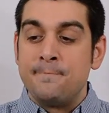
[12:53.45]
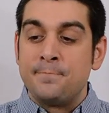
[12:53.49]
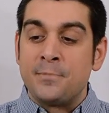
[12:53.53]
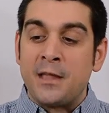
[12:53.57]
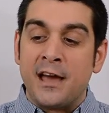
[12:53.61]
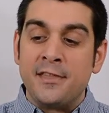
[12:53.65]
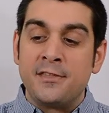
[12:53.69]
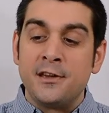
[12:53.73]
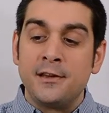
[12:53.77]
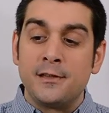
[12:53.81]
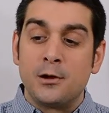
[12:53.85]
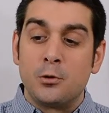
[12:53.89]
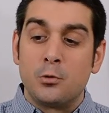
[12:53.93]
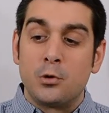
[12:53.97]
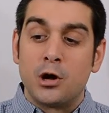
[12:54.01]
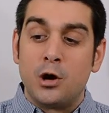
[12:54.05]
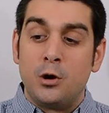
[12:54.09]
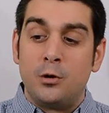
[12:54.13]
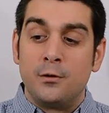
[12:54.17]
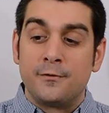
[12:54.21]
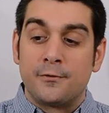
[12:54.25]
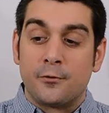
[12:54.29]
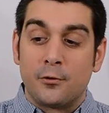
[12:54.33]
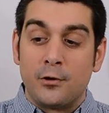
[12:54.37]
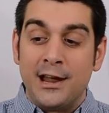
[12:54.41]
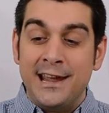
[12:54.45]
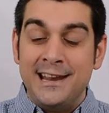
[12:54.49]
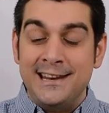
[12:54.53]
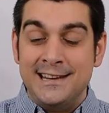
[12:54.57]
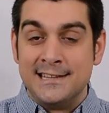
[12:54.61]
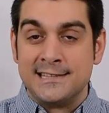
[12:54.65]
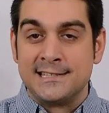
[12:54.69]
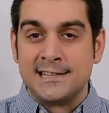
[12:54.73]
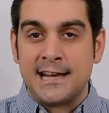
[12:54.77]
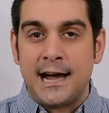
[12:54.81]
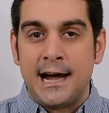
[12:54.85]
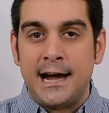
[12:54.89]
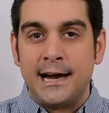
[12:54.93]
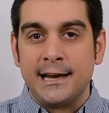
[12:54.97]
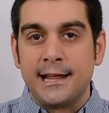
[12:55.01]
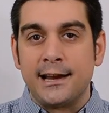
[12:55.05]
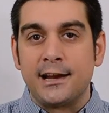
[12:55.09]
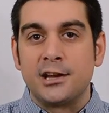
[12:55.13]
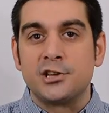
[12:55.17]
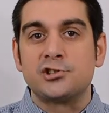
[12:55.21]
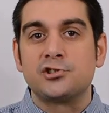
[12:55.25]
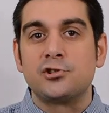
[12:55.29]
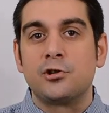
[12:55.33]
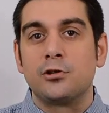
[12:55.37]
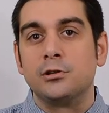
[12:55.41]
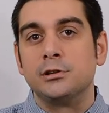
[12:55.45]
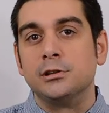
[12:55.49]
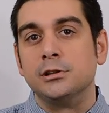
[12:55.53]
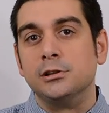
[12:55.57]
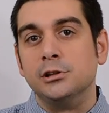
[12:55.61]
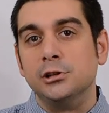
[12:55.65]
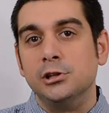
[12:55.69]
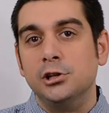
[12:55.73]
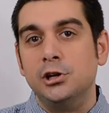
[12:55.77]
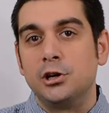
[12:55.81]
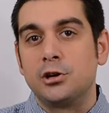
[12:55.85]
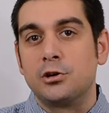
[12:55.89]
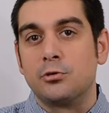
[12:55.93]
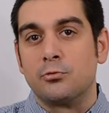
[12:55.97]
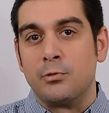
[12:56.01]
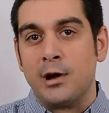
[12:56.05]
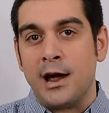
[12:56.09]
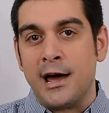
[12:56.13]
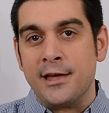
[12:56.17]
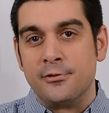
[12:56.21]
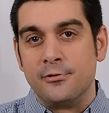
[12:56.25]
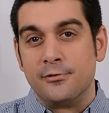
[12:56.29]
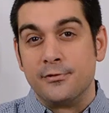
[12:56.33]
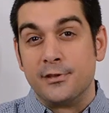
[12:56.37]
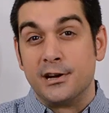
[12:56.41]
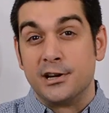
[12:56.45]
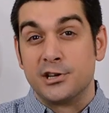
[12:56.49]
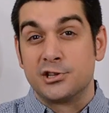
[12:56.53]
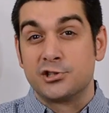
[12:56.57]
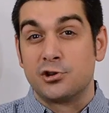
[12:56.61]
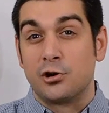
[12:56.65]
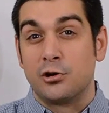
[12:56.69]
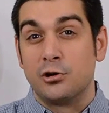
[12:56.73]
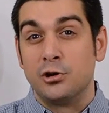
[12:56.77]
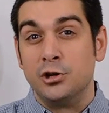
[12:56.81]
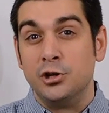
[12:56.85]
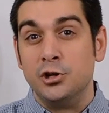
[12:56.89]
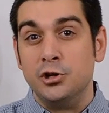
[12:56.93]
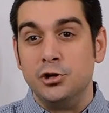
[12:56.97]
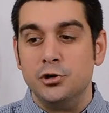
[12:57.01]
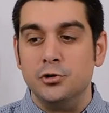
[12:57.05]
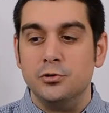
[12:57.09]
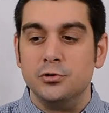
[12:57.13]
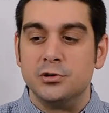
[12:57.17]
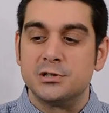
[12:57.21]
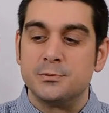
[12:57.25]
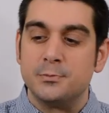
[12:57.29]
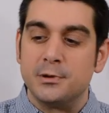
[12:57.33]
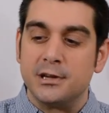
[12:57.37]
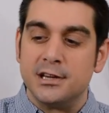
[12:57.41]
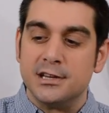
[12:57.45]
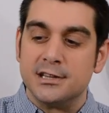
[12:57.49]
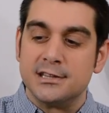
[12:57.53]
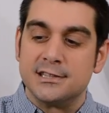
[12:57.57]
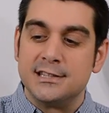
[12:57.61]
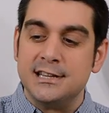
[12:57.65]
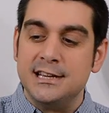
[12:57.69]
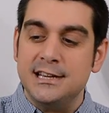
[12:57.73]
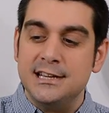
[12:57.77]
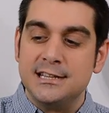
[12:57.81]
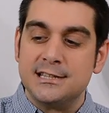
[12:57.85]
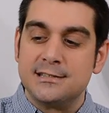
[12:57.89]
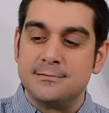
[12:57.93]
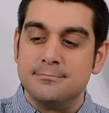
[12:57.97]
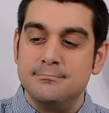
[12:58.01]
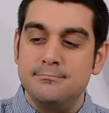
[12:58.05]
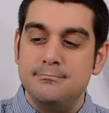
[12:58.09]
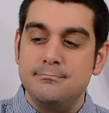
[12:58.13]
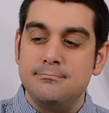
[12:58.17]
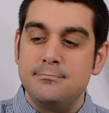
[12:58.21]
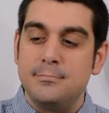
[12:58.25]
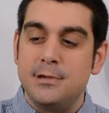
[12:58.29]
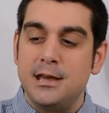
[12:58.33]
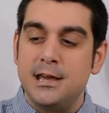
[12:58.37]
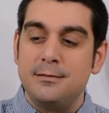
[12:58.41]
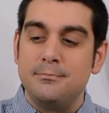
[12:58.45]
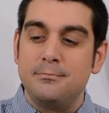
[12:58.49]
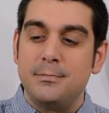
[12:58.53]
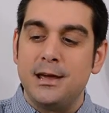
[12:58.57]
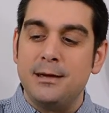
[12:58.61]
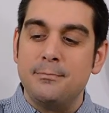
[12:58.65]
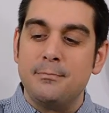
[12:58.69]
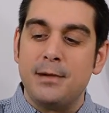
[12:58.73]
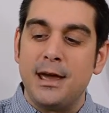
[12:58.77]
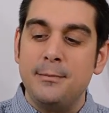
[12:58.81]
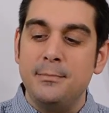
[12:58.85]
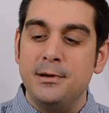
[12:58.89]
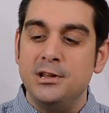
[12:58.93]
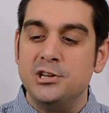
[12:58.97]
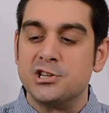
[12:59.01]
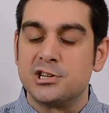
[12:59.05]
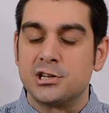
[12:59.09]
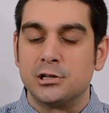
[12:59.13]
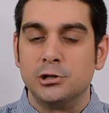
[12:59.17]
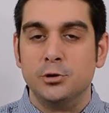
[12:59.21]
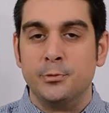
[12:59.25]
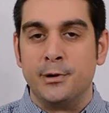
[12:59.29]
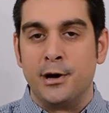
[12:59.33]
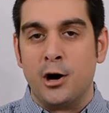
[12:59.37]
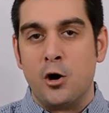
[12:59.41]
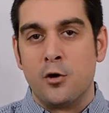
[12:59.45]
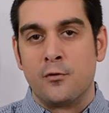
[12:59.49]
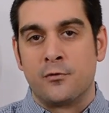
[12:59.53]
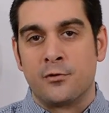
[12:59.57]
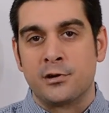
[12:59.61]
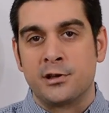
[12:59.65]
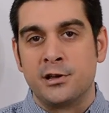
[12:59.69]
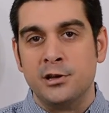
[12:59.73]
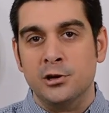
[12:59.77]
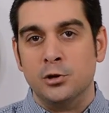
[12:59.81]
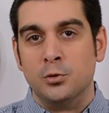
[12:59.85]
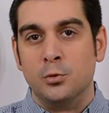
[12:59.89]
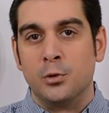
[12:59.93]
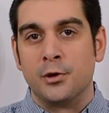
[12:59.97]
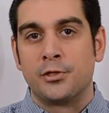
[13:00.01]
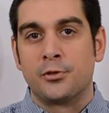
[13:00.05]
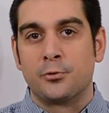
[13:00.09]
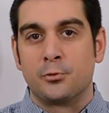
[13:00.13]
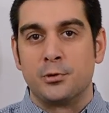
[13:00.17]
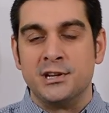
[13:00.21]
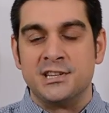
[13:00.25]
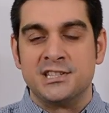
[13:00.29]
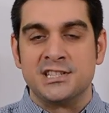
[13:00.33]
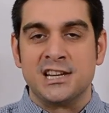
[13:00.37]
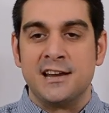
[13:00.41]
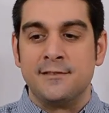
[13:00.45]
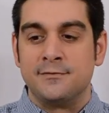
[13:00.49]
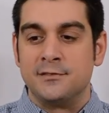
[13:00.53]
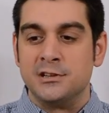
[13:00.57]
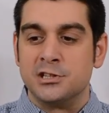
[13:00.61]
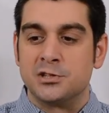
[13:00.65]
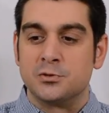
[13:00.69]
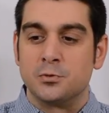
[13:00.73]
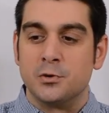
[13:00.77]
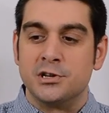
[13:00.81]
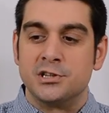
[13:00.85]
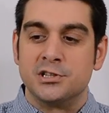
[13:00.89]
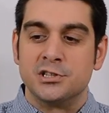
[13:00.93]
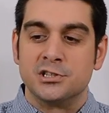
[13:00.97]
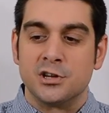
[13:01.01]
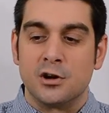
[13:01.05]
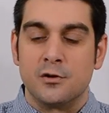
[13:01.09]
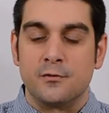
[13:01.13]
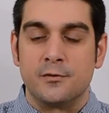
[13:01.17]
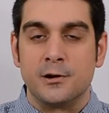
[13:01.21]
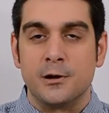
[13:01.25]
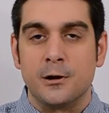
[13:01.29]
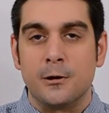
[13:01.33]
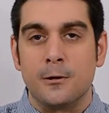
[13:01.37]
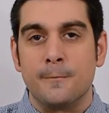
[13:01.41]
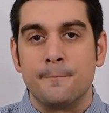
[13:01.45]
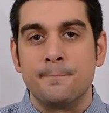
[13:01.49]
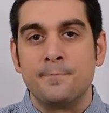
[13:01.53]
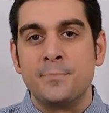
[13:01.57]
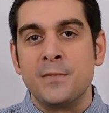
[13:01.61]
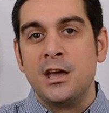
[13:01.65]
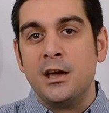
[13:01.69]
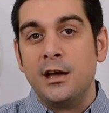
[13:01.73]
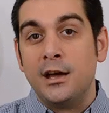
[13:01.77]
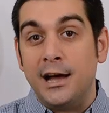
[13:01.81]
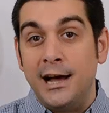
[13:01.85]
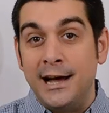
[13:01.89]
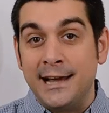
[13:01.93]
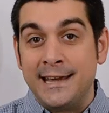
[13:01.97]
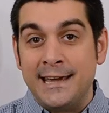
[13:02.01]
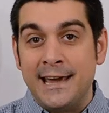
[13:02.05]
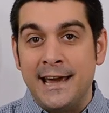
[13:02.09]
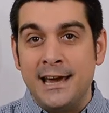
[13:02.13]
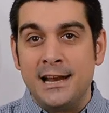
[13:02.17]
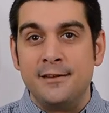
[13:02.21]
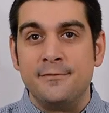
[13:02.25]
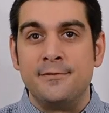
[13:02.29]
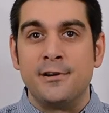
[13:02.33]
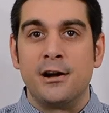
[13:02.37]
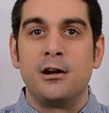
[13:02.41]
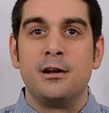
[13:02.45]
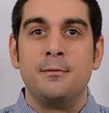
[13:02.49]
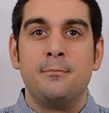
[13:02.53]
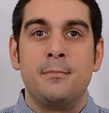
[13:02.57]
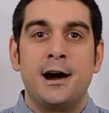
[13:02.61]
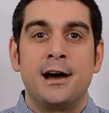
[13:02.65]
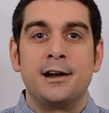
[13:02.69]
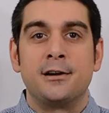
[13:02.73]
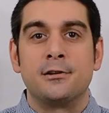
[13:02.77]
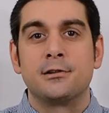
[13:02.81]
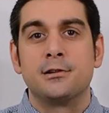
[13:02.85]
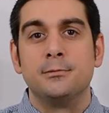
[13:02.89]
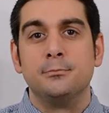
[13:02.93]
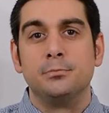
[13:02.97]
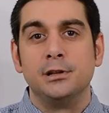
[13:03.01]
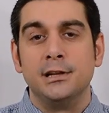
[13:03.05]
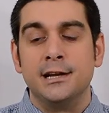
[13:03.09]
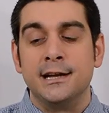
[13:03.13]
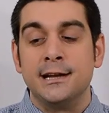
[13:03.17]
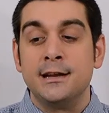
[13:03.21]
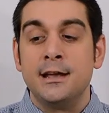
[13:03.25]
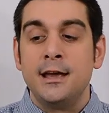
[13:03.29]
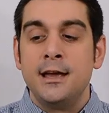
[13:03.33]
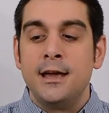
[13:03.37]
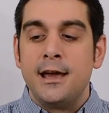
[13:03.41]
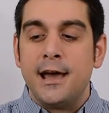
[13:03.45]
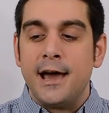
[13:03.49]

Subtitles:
I think they were going for a design and a certain look rather than a certain use, because these, it may be just a little bit overkill with 3 safety switches over here. Again, a very minor complaint.